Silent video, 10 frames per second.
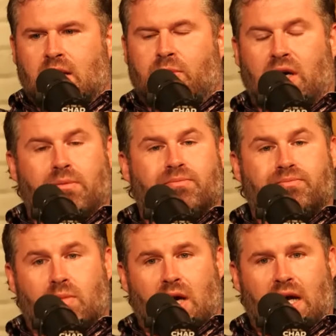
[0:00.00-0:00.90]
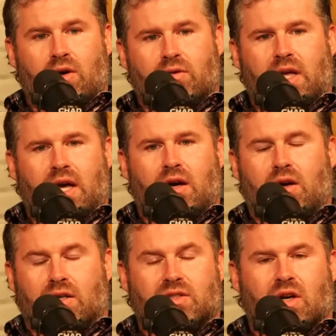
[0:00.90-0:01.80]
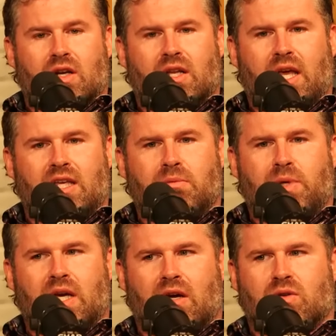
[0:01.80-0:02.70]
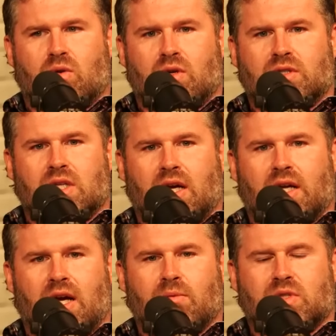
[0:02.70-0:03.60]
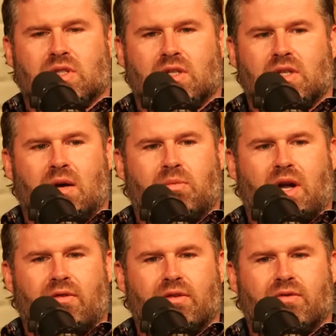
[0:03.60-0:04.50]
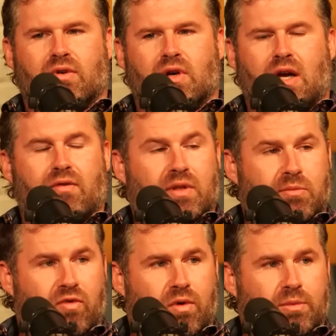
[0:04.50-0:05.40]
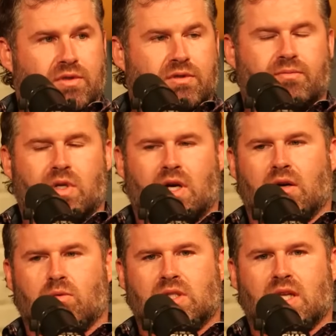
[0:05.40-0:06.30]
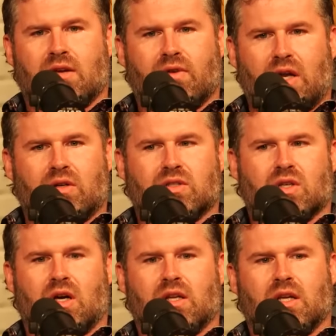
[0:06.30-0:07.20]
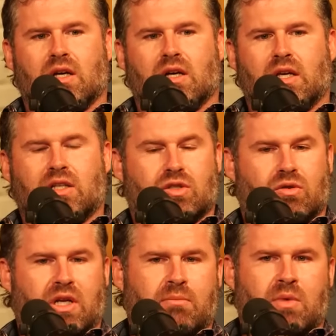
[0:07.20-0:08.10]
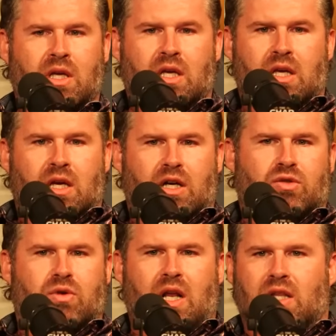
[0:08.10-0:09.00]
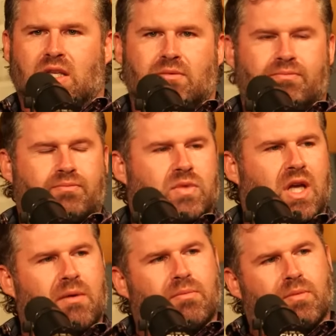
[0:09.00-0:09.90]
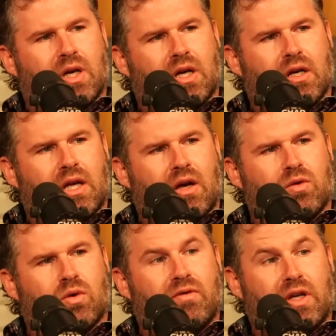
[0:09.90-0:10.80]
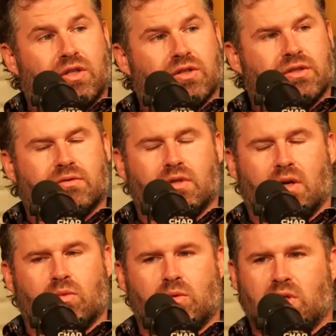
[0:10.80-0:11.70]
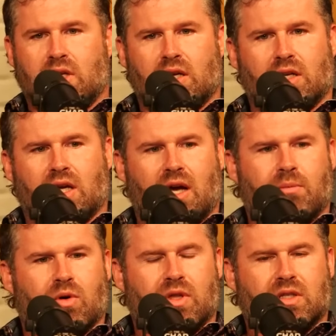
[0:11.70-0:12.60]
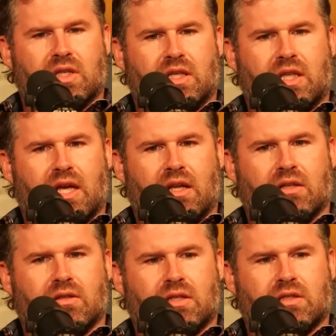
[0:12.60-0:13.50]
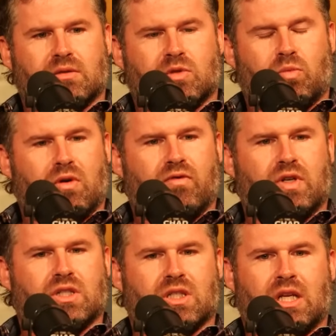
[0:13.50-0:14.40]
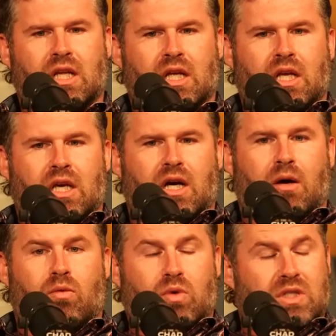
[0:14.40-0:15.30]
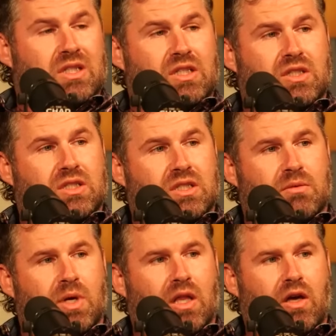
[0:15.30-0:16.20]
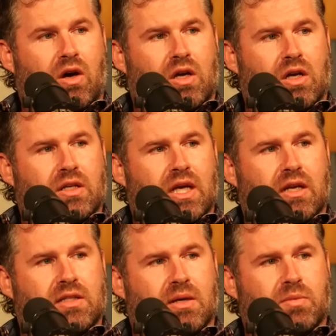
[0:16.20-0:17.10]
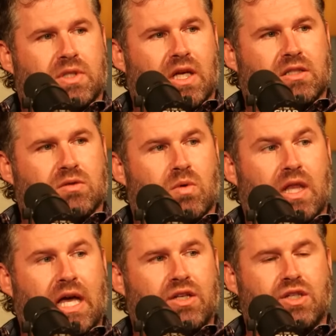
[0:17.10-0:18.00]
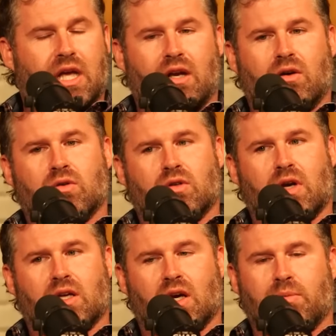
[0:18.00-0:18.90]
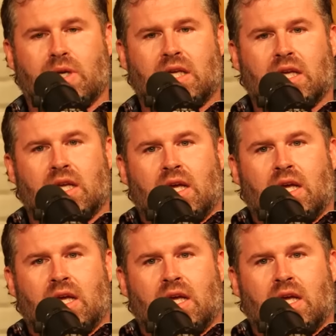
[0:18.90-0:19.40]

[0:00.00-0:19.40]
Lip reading: But I own or started AEPOutdoors.com, which is a nonprofit for Alpha Lee Performance. We take veterans on extreme adrenaline-type outdoor adventures. We went down to Cabo, things like that, did some sport fishing. Recently just did some heli hog hunting down in Temple, Texas with Last Shadow, great company.